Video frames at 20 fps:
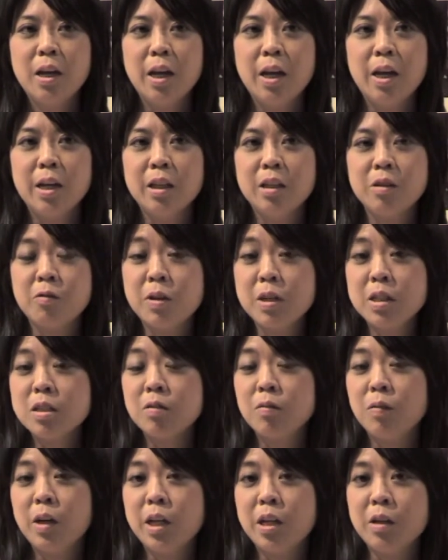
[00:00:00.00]
And the
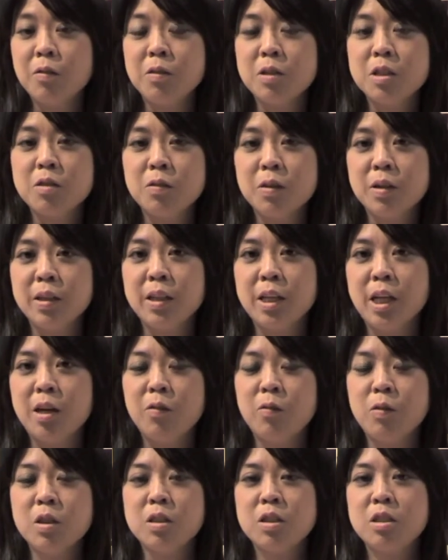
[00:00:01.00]
reason why he was doing
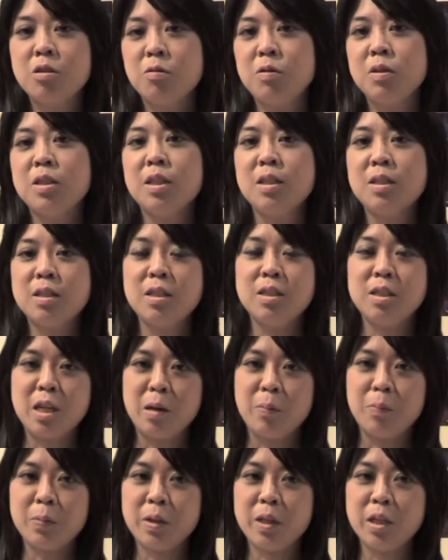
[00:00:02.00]
that was to resist the
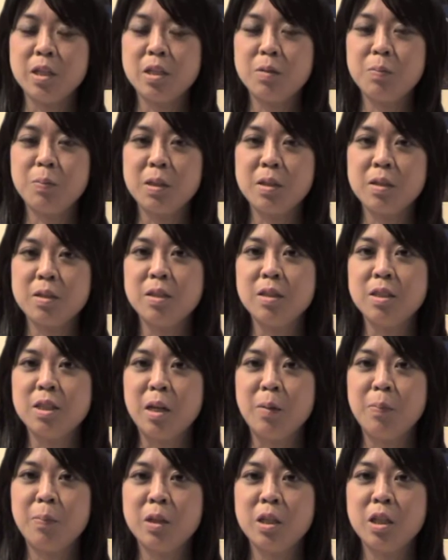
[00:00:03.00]
Japanese because the
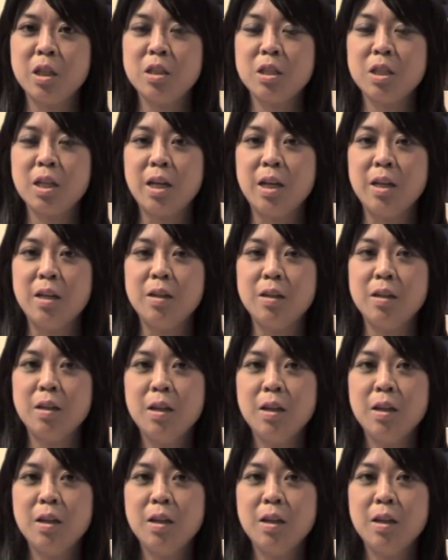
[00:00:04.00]
Japanese had